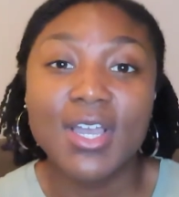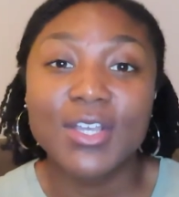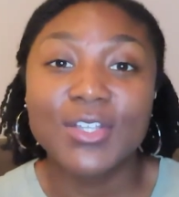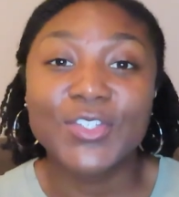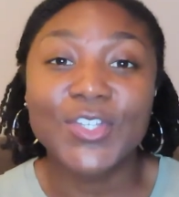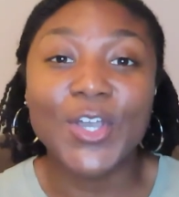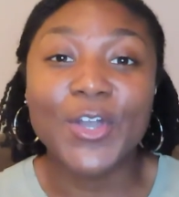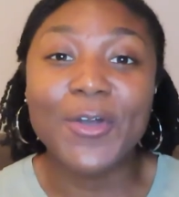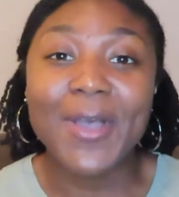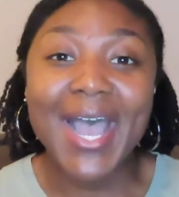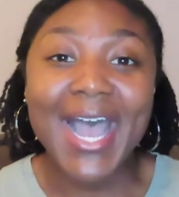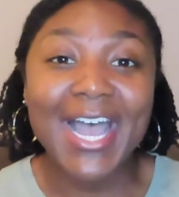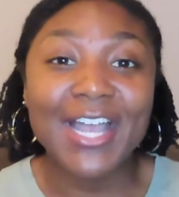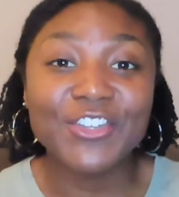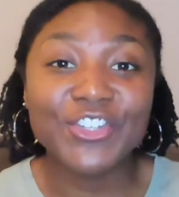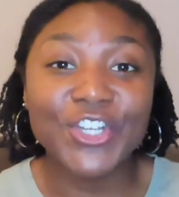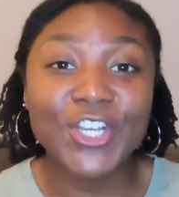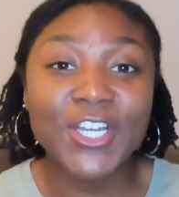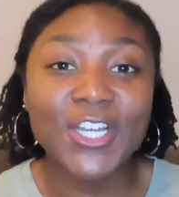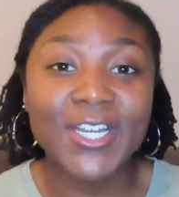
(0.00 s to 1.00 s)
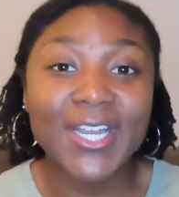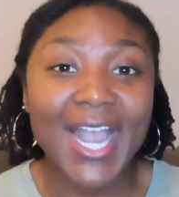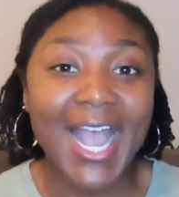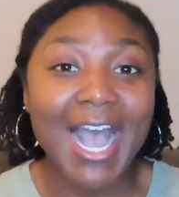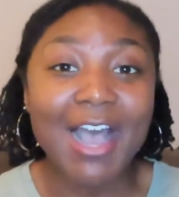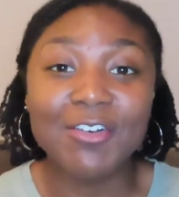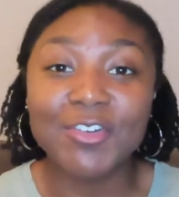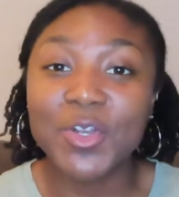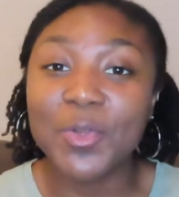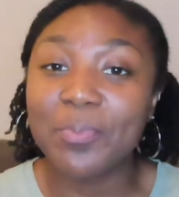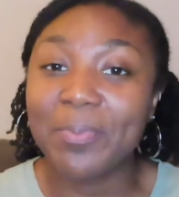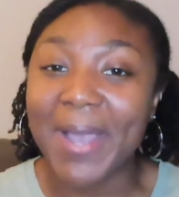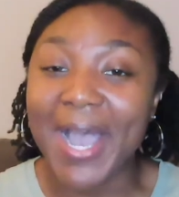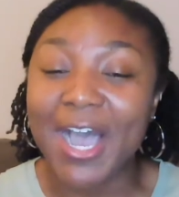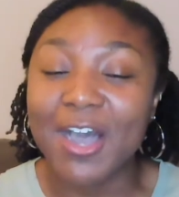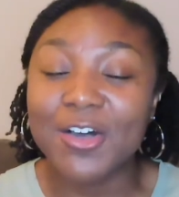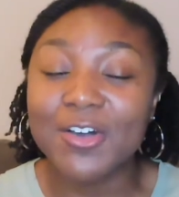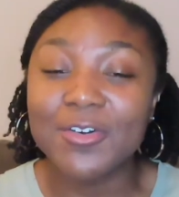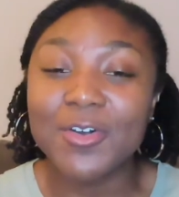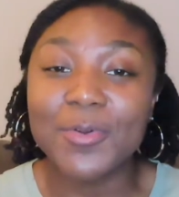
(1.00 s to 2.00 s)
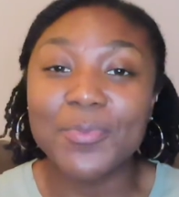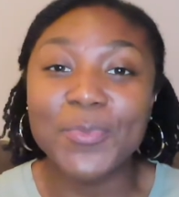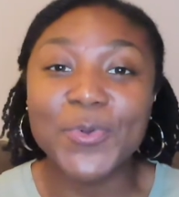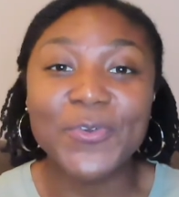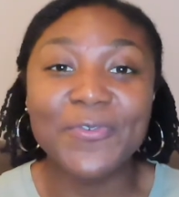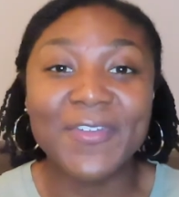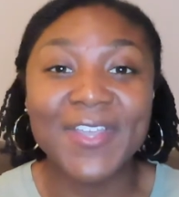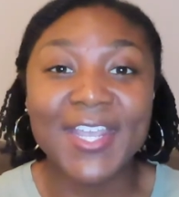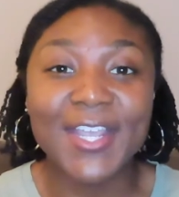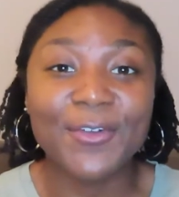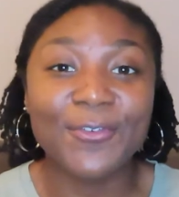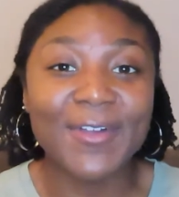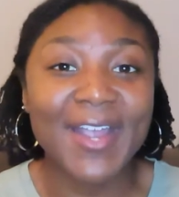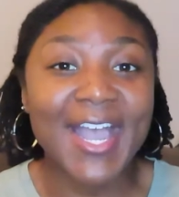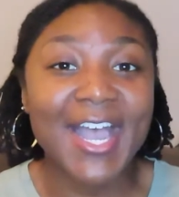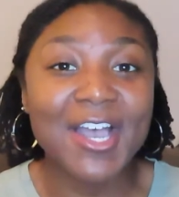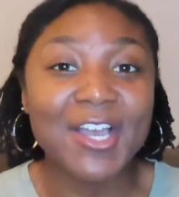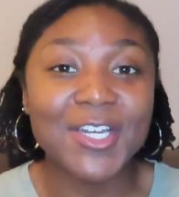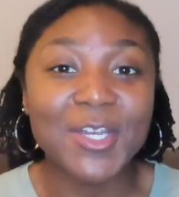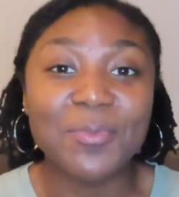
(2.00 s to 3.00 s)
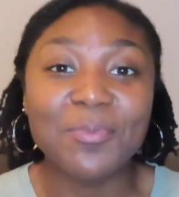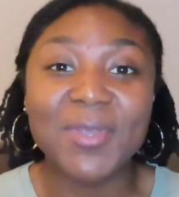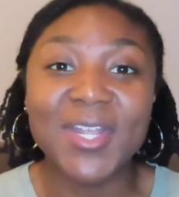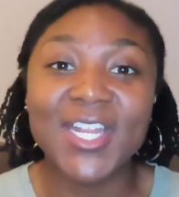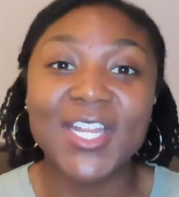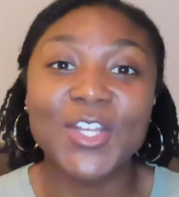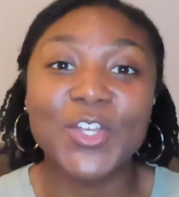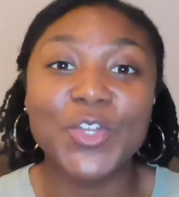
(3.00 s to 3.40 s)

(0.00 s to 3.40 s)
So as you're out and about, moving around and meeting